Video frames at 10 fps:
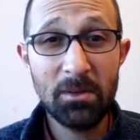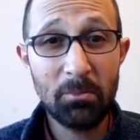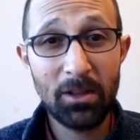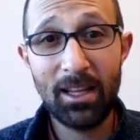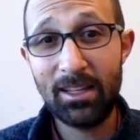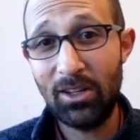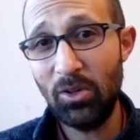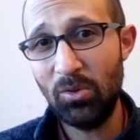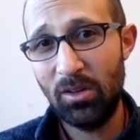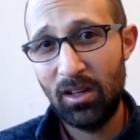like
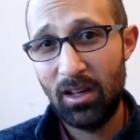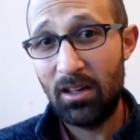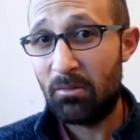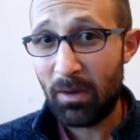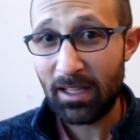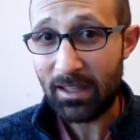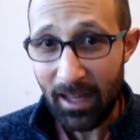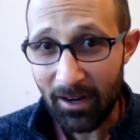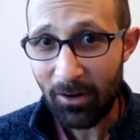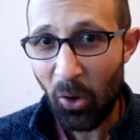you might
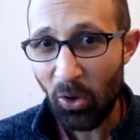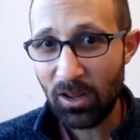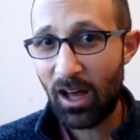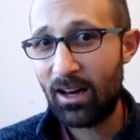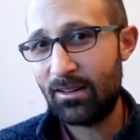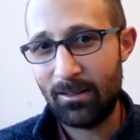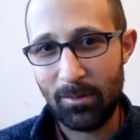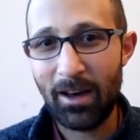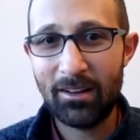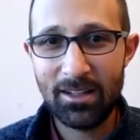care a whole lot
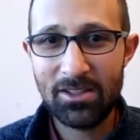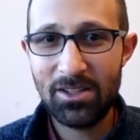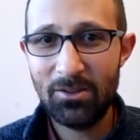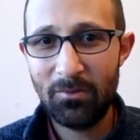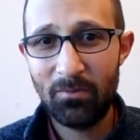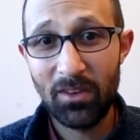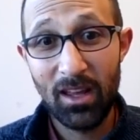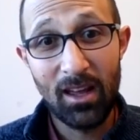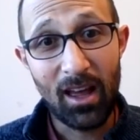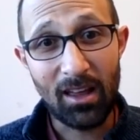about an issue,
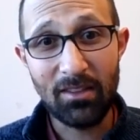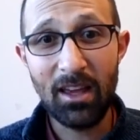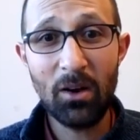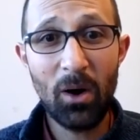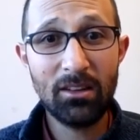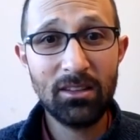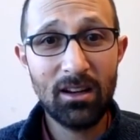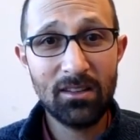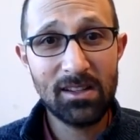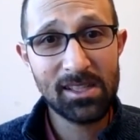and they go out there
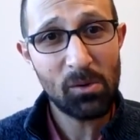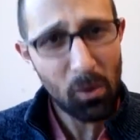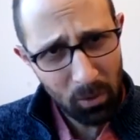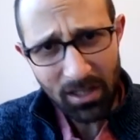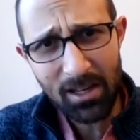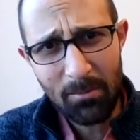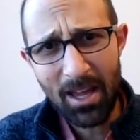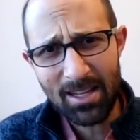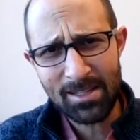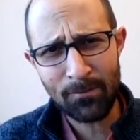and they say, well, we're going to
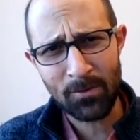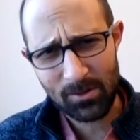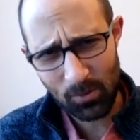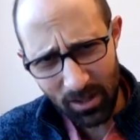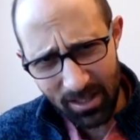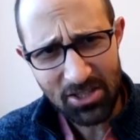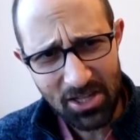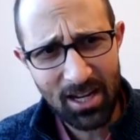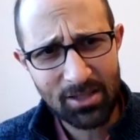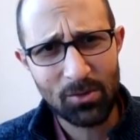make a difference. We're going to
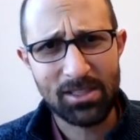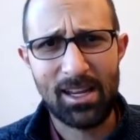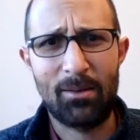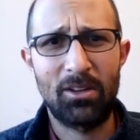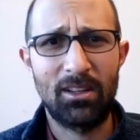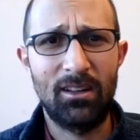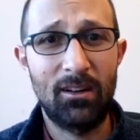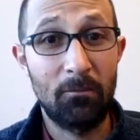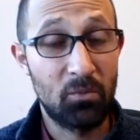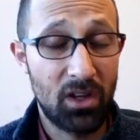change what's happening here.
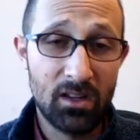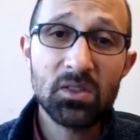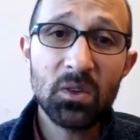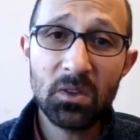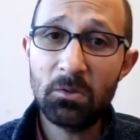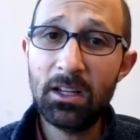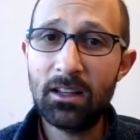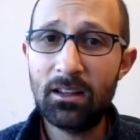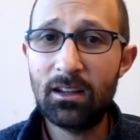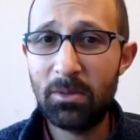So we're going to read a
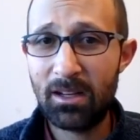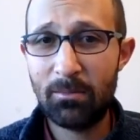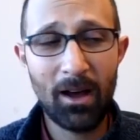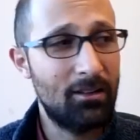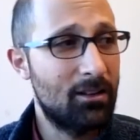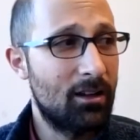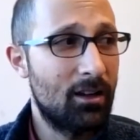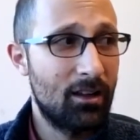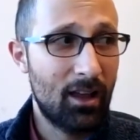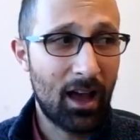little bit about
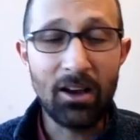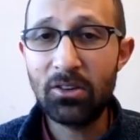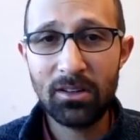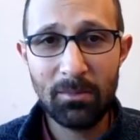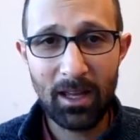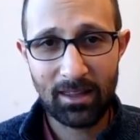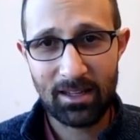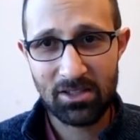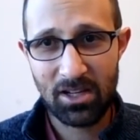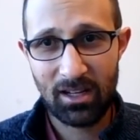how you can make
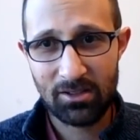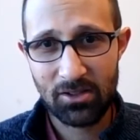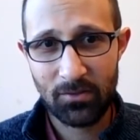that change.